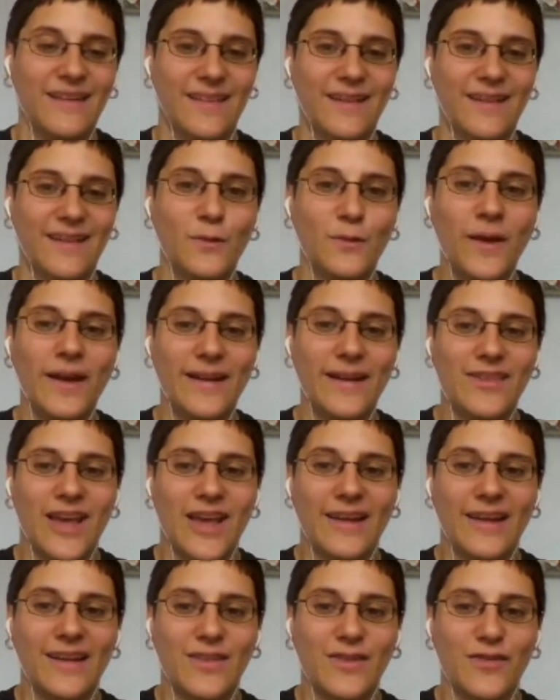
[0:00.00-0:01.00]
that's quite a
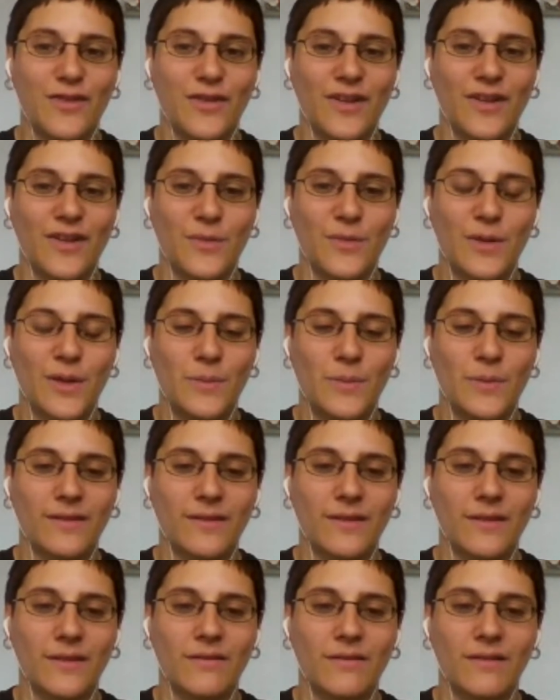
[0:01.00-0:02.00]
challenge for a lot of people
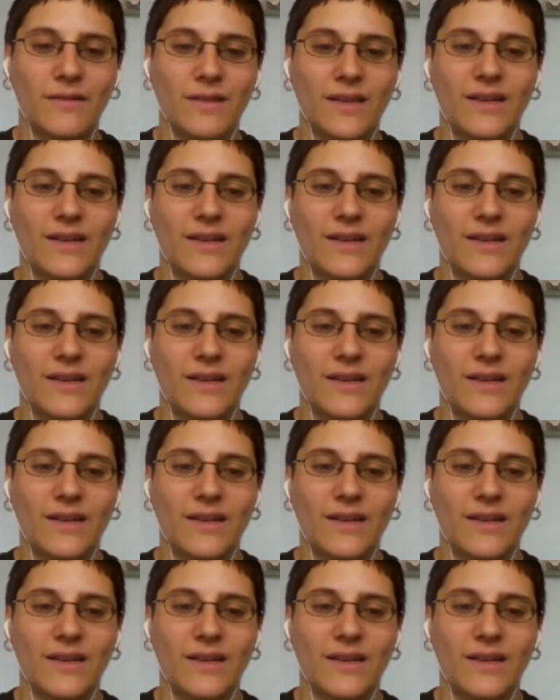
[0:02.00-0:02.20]
so